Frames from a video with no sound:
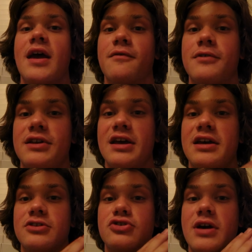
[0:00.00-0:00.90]
every
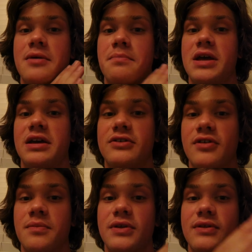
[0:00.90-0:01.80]
day try to make
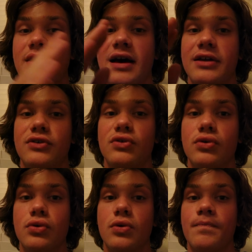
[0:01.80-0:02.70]
something that I
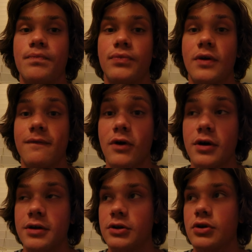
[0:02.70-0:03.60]
do
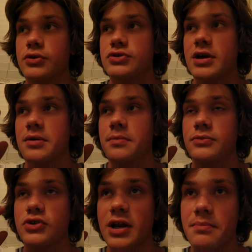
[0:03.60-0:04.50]
fun, you know, try to
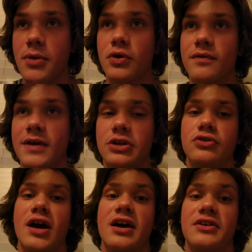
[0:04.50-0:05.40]
try to motivate you
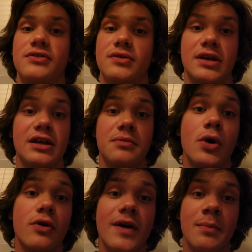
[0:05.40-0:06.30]
guys and
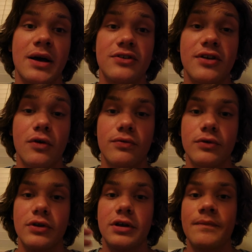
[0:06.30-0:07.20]
motivate myself
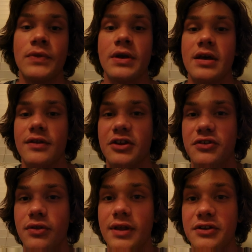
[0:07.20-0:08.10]
really.
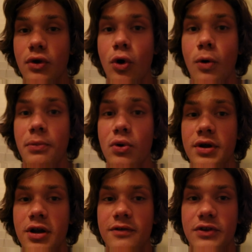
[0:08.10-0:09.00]
That's that's the whole
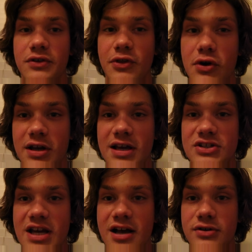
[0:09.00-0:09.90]
point of this 30-day
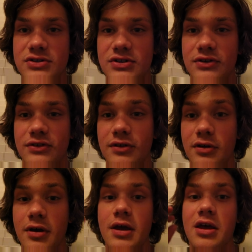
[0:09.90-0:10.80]
challenge is
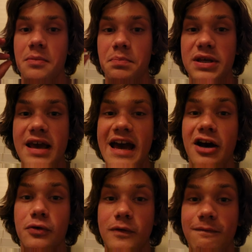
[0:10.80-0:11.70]
to be
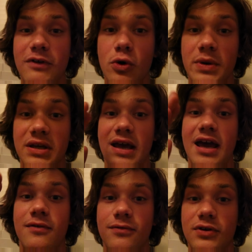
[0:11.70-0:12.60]
out filming
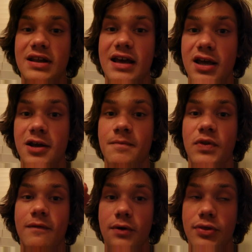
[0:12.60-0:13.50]
every day
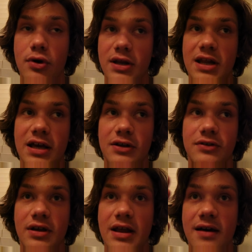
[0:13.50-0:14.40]
for 30 days.
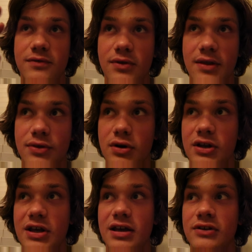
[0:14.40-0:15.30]
And after that 30
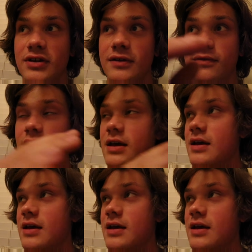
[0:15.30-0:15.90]
days if